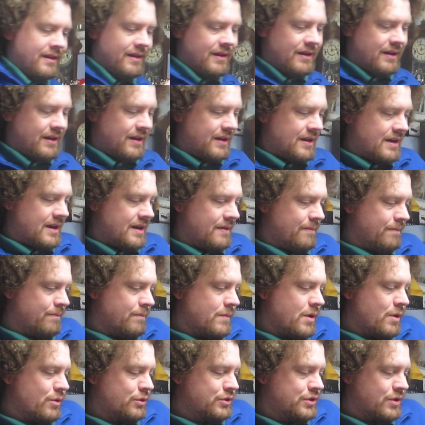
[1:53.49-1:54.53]
I got
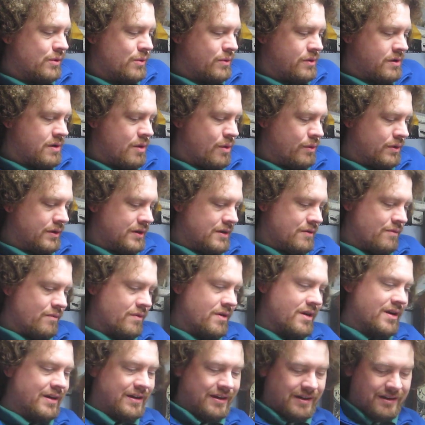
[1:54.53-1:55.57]
Mojo coconut
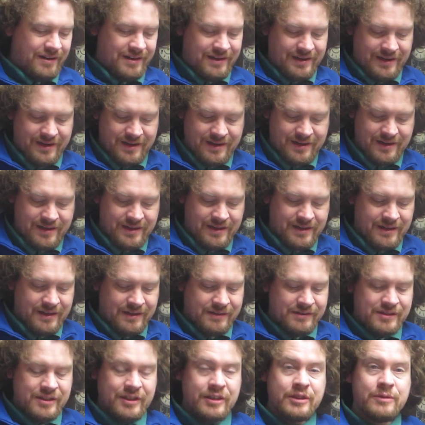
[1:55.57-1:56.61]
water.
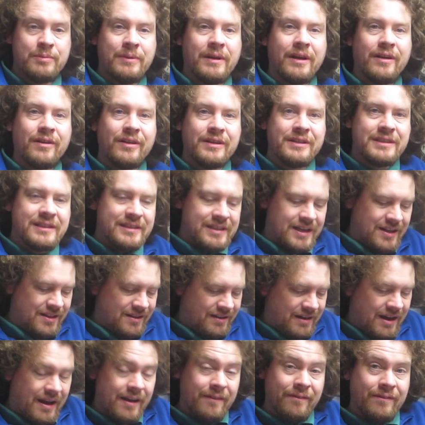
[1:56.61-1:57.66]
Seems to be a good
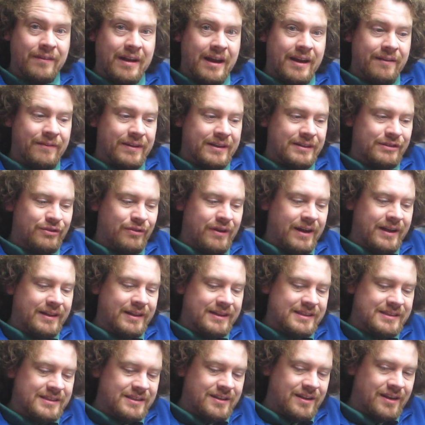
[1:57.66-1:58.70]
seller. I have not even tried
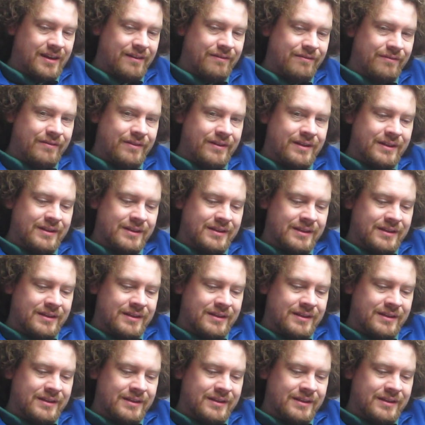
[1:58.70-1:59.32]
this stuff.